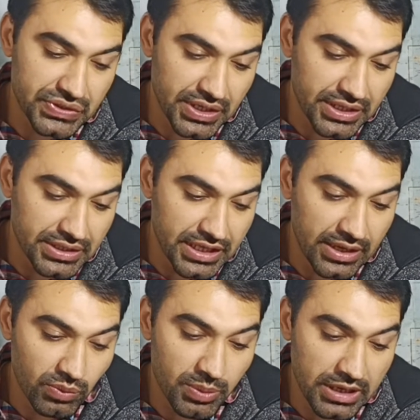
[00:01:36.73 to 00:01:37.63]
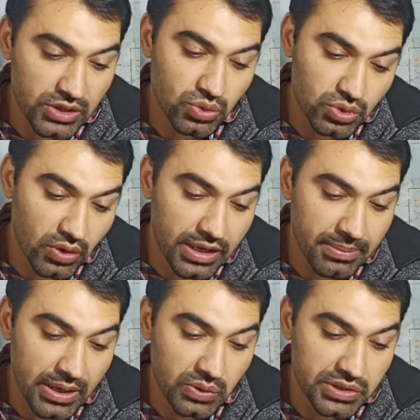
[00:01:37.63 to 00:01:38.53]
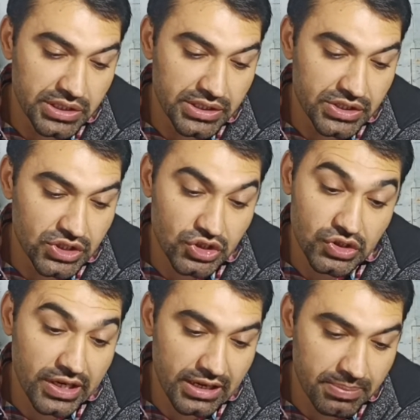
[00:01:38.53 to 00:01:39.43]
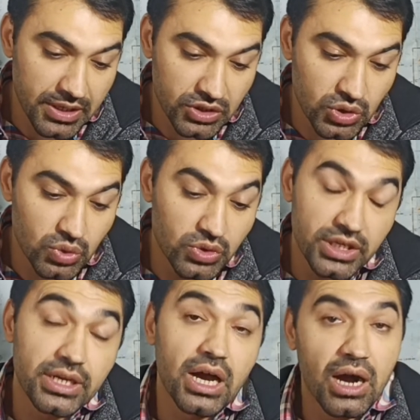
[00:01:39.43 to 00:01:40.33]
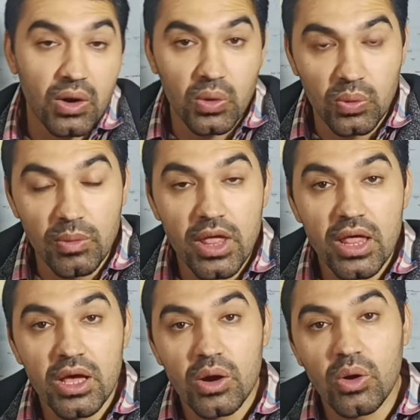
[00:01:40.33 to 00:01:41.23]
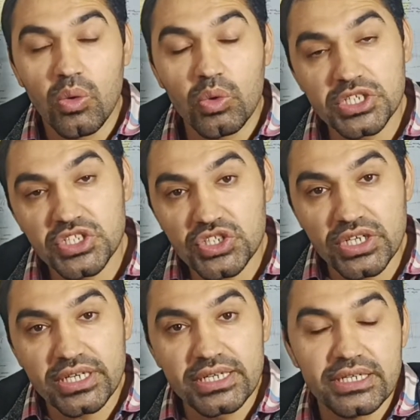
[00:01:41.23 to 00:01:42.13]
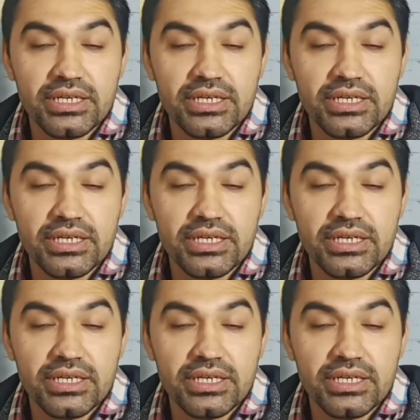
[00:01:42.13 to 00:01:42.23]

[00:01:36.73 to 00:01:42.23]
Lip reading: And then we will also talk about the struggle part of the union, how what struggle